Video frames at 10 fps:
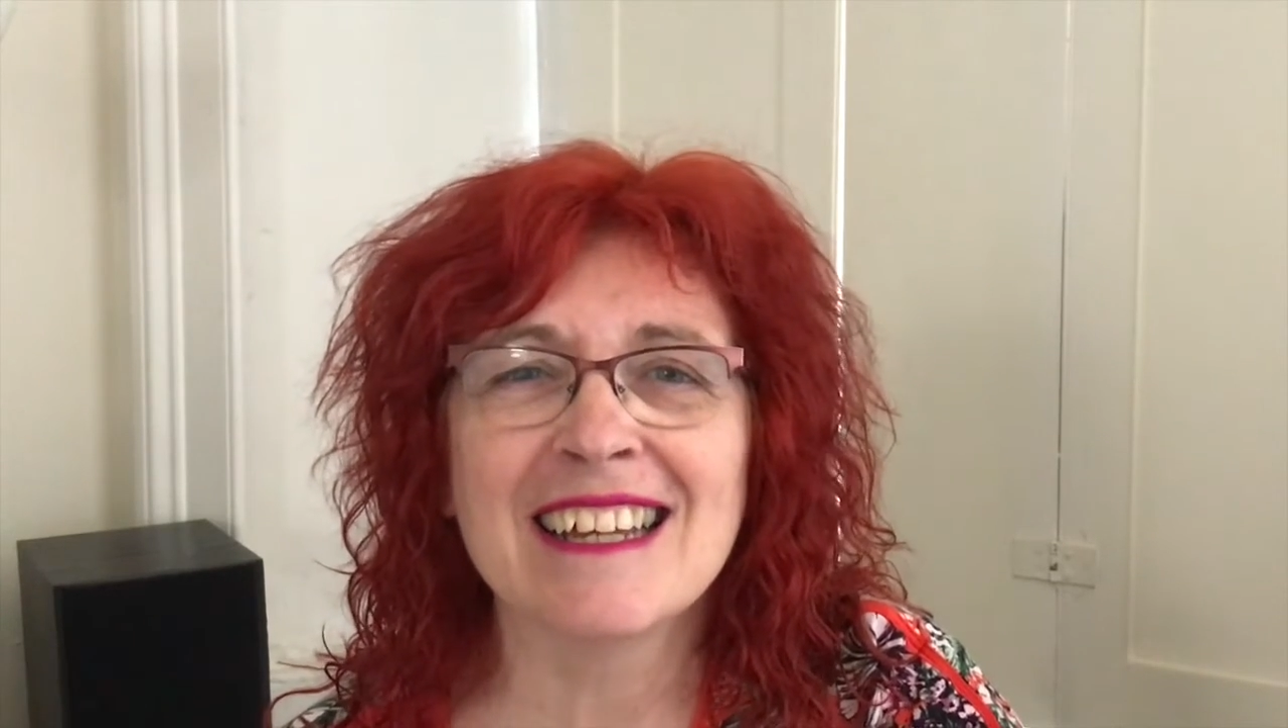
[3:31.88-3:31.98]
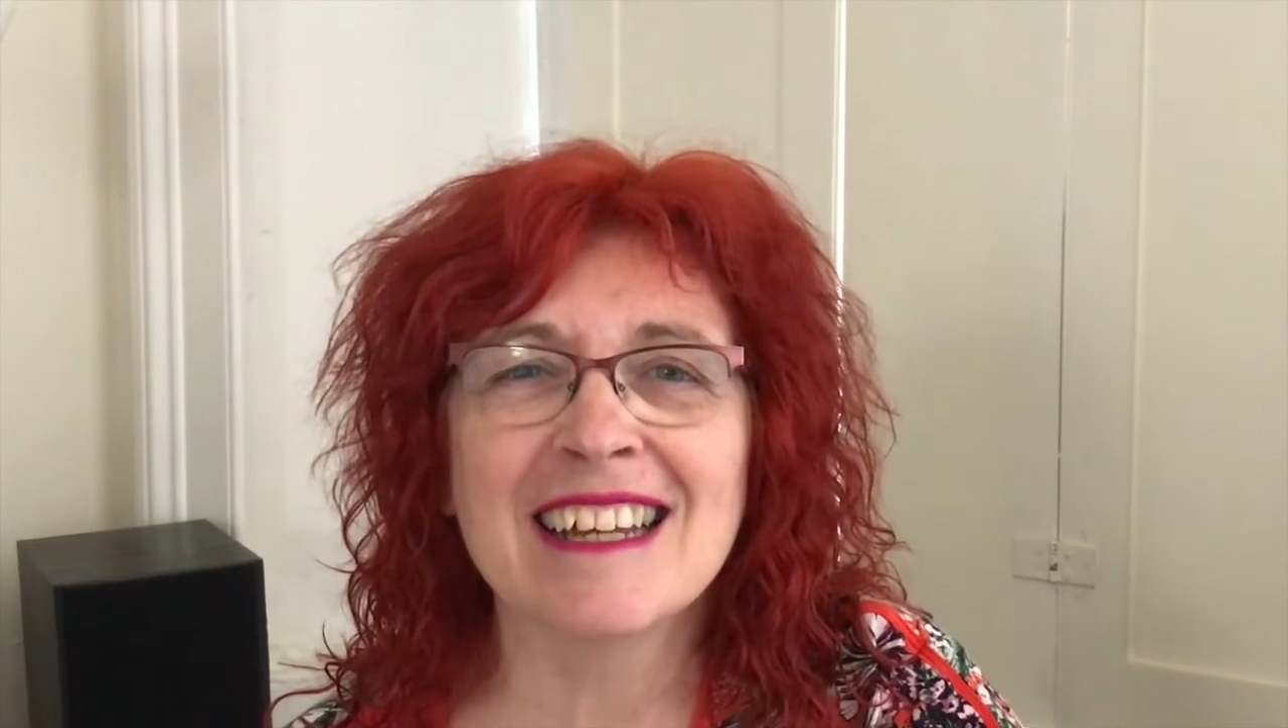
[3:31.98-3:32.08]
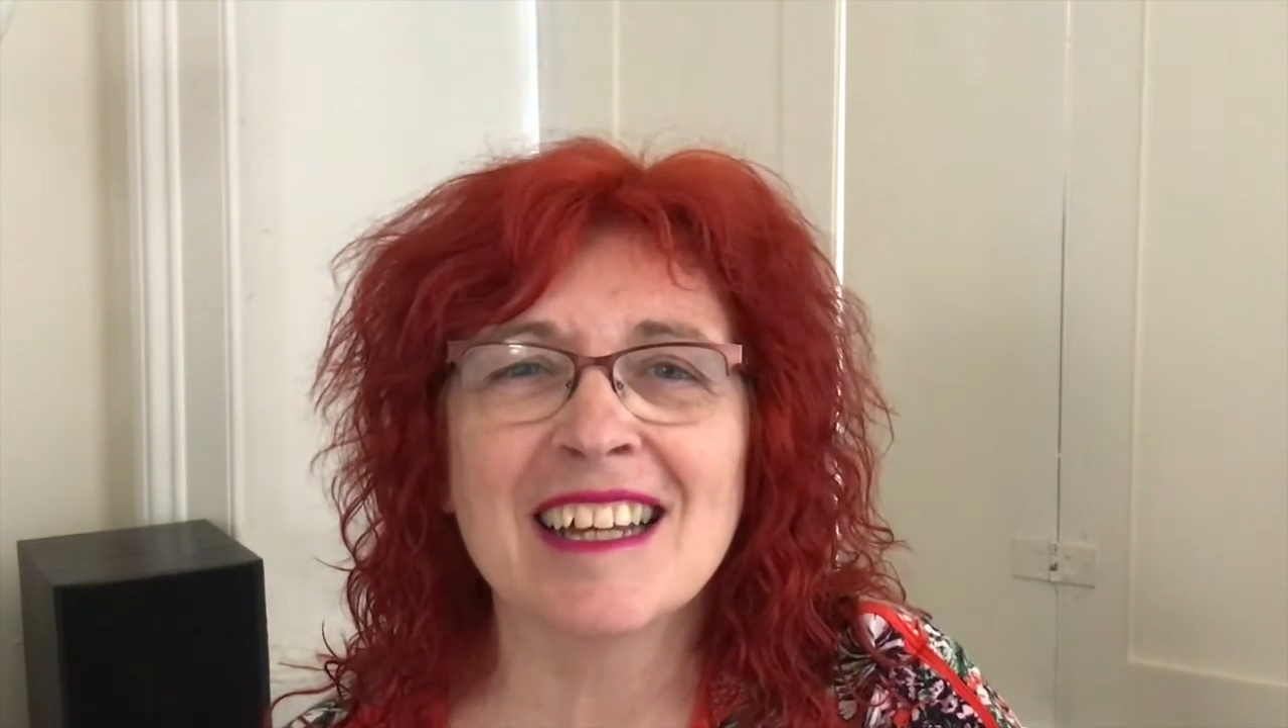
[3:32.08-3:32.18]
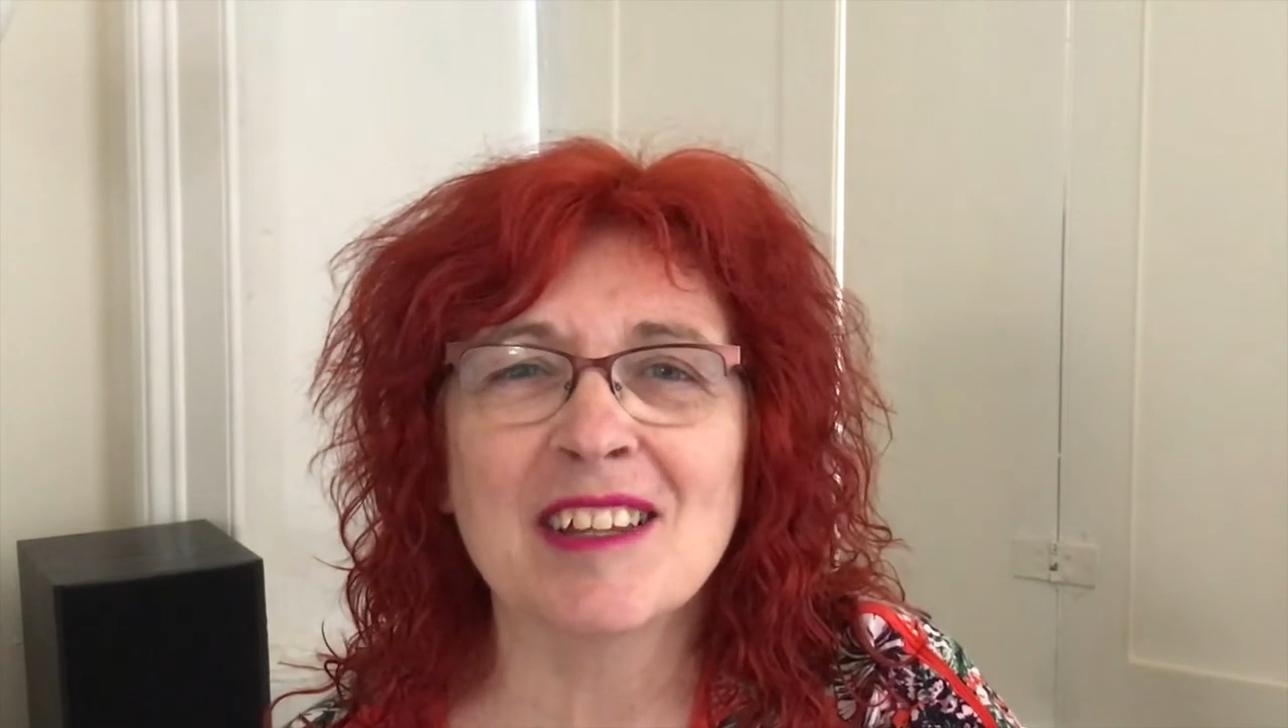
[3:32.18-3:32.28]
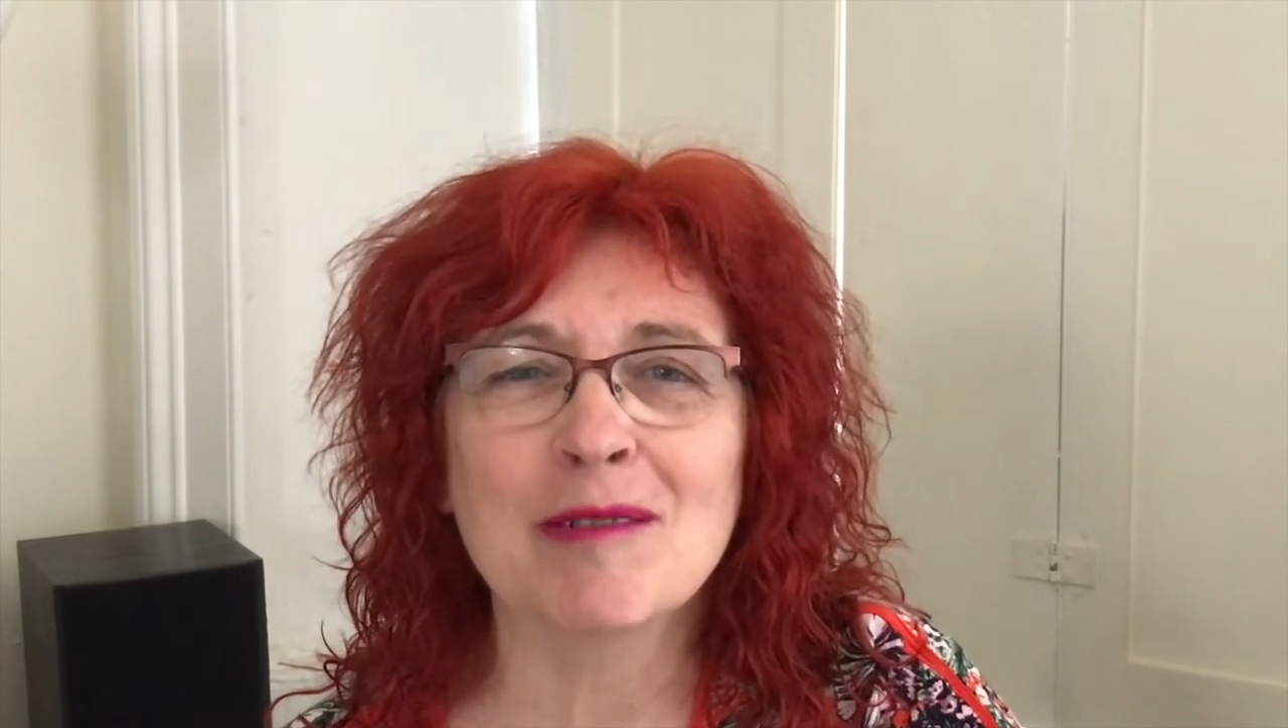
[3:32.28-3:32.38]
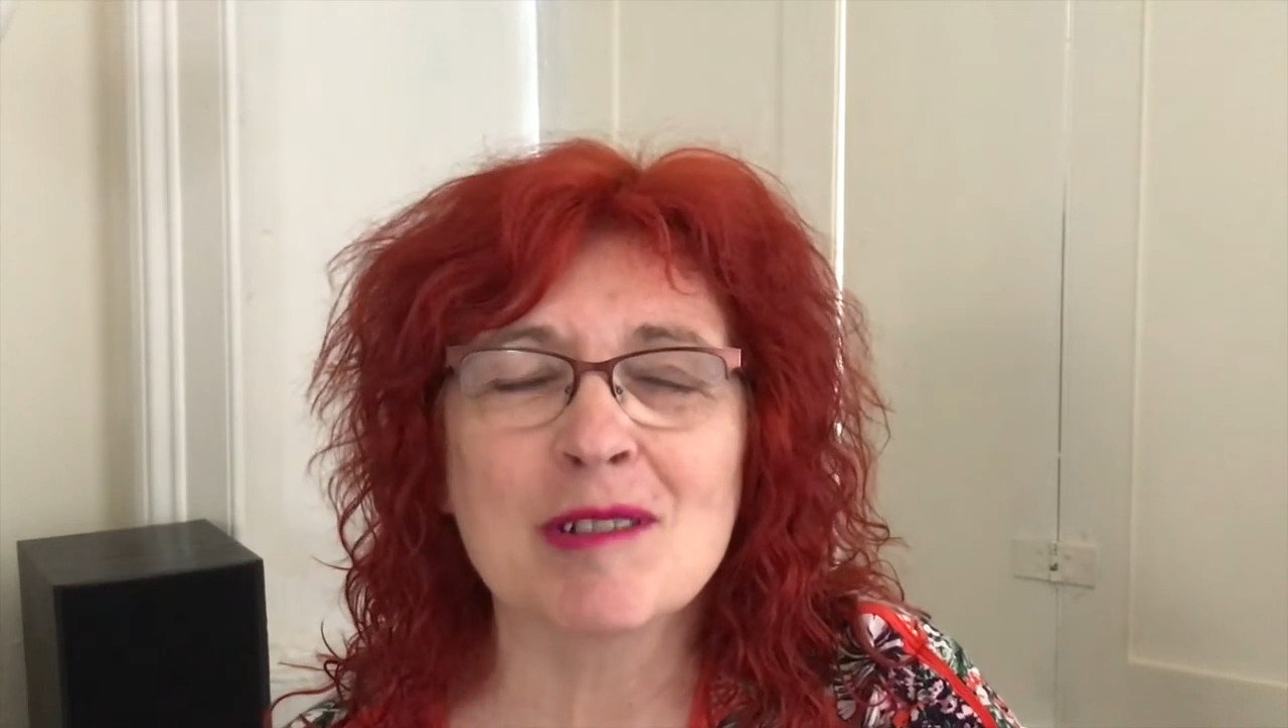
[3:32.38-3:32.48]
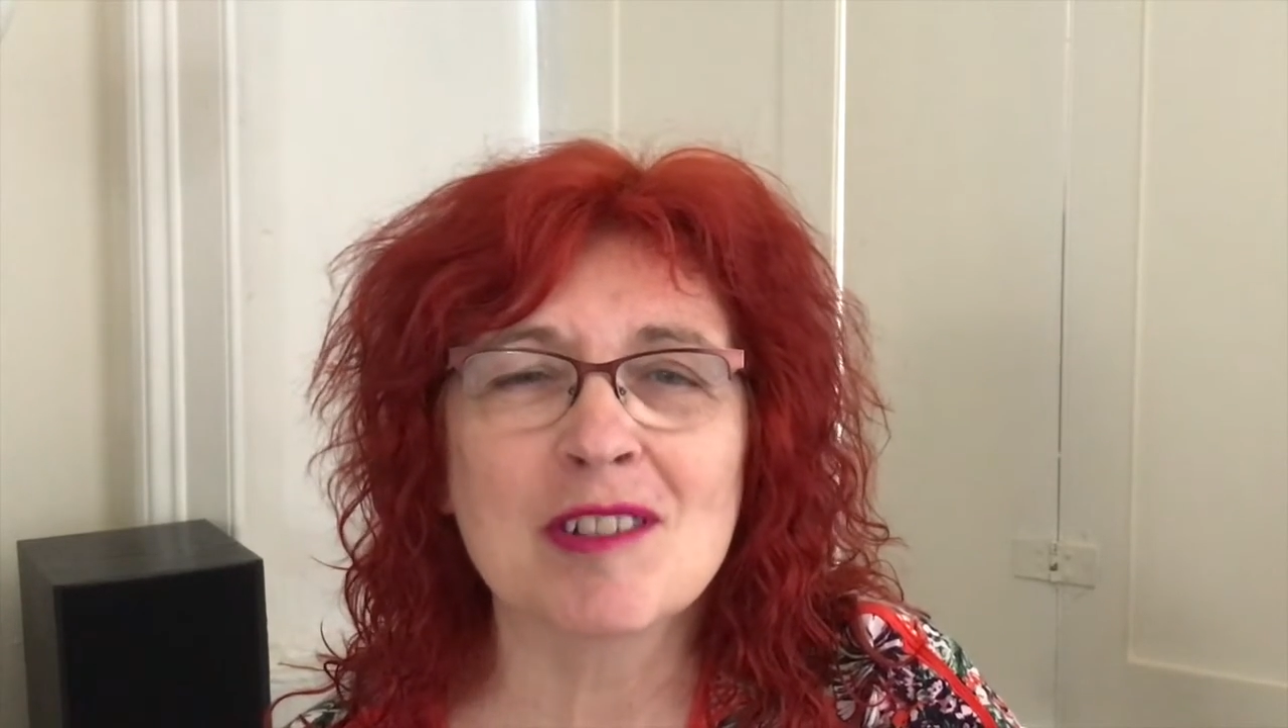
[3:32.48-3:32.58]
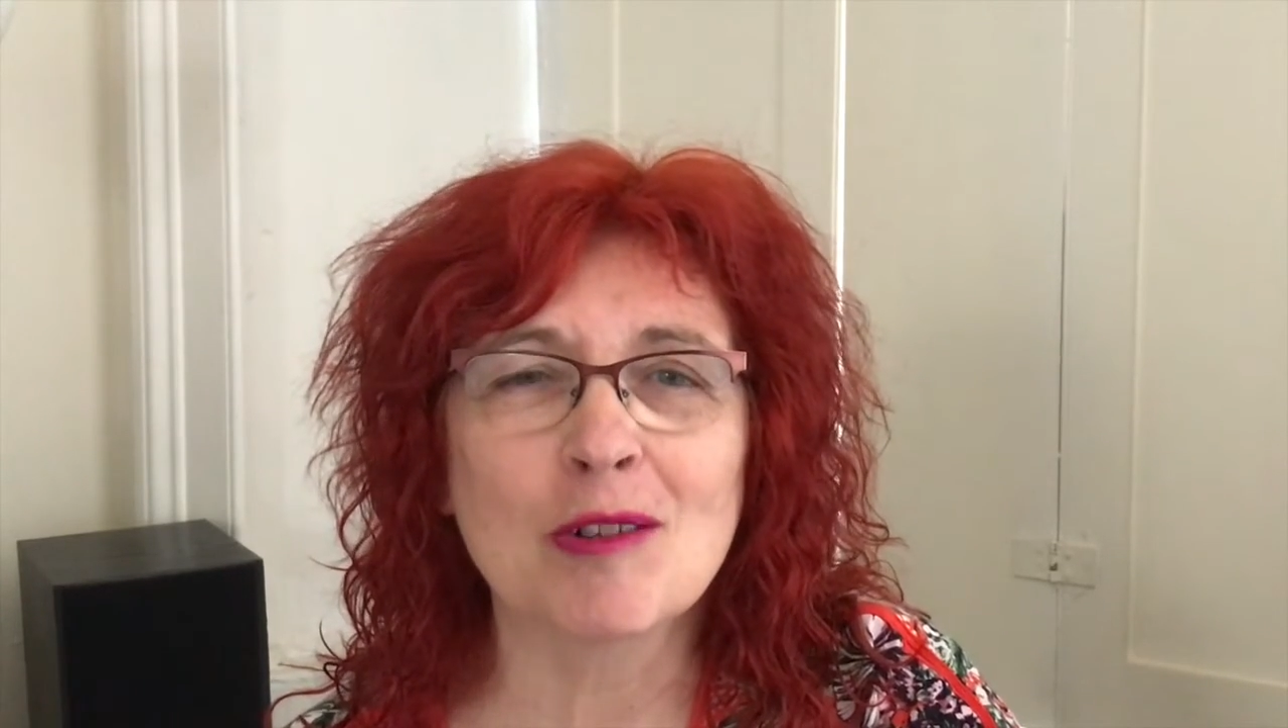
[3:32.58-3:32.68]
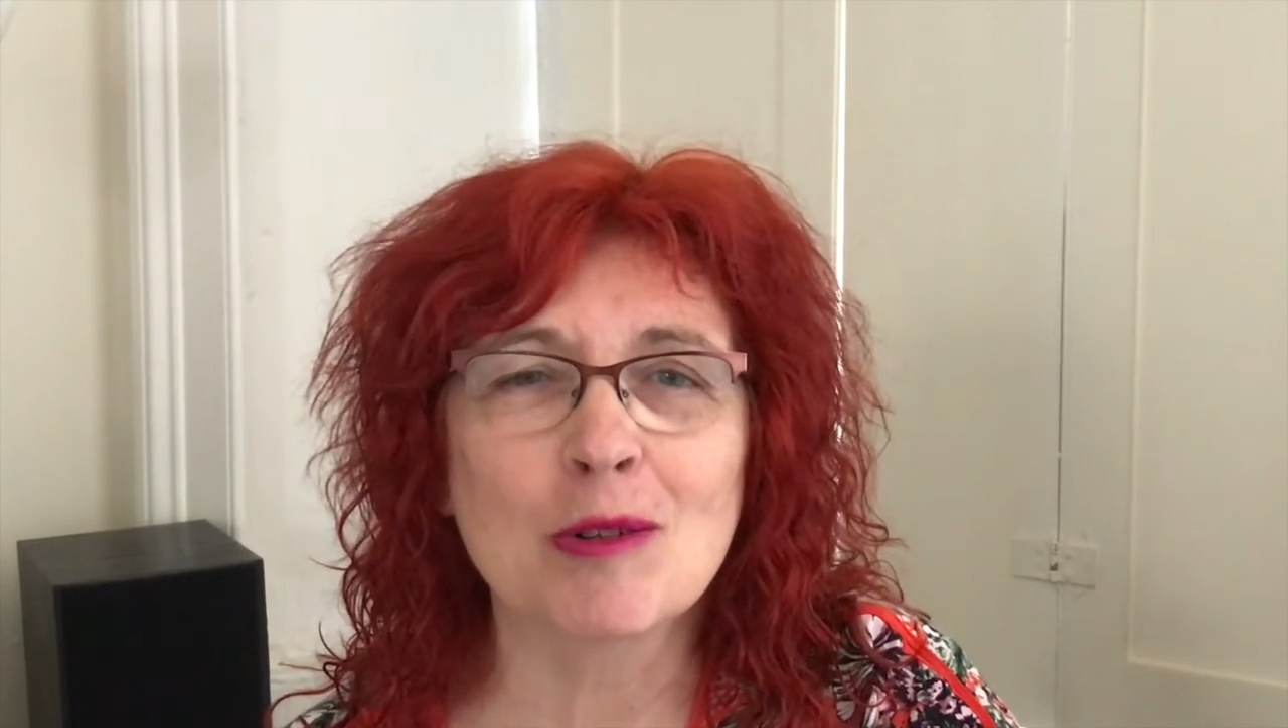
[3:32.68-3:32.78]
that was so